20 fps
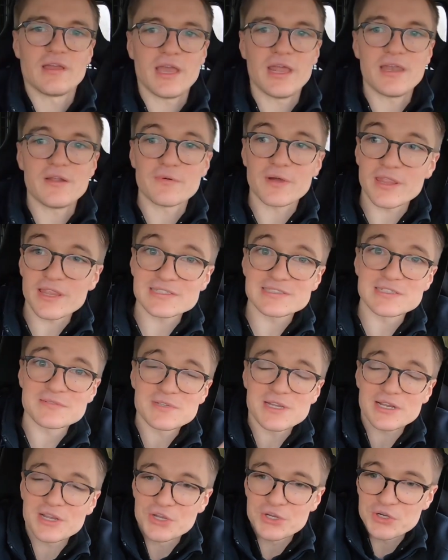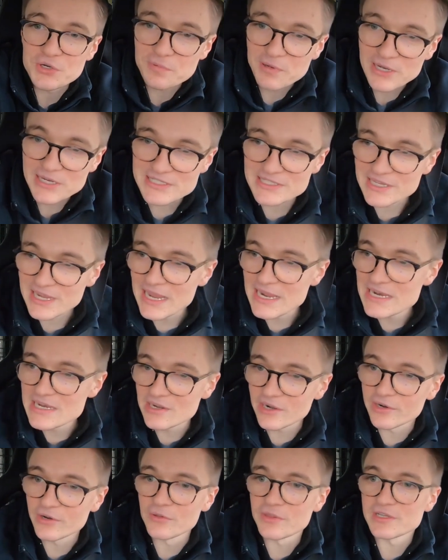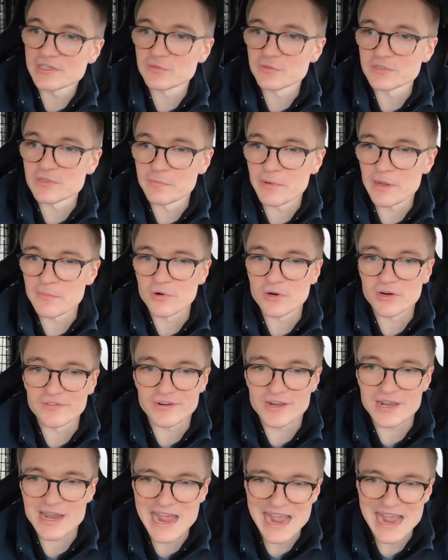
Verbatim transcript: Anyway, that seems like a good place to end. I know this was a bit more of an